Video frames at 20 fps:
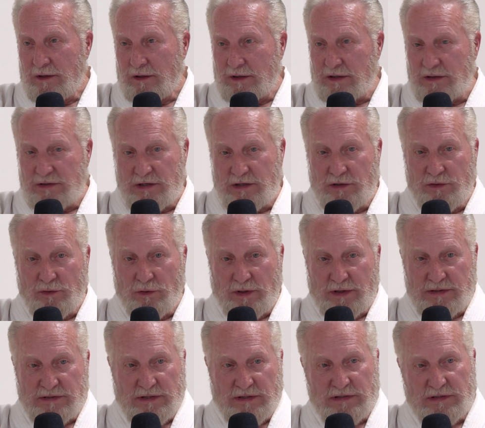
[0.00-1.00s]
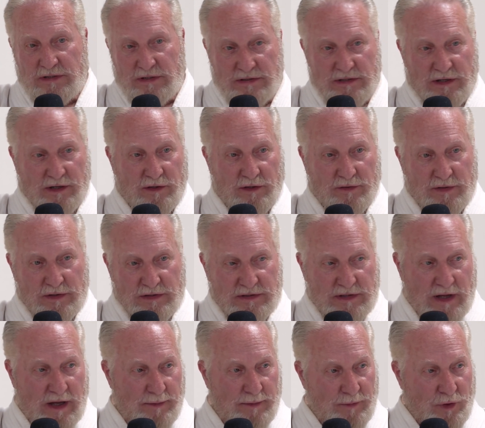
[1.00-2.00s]
continual existence here in the
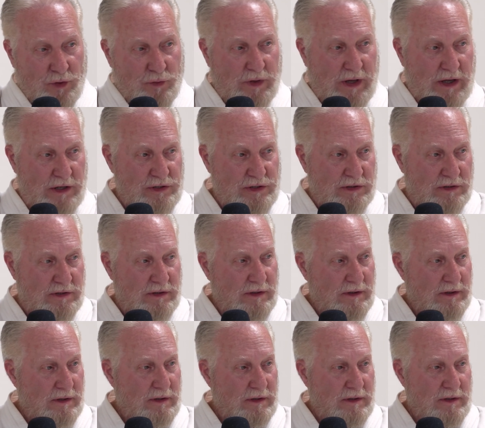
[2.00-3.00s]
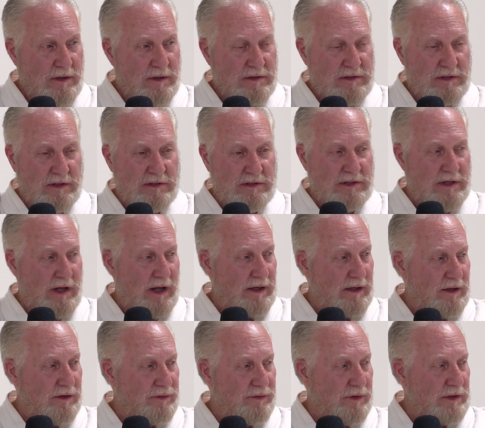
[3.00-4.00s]
same location since
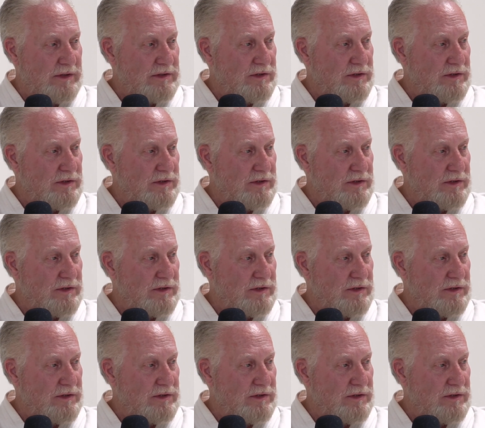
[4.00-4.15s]
93.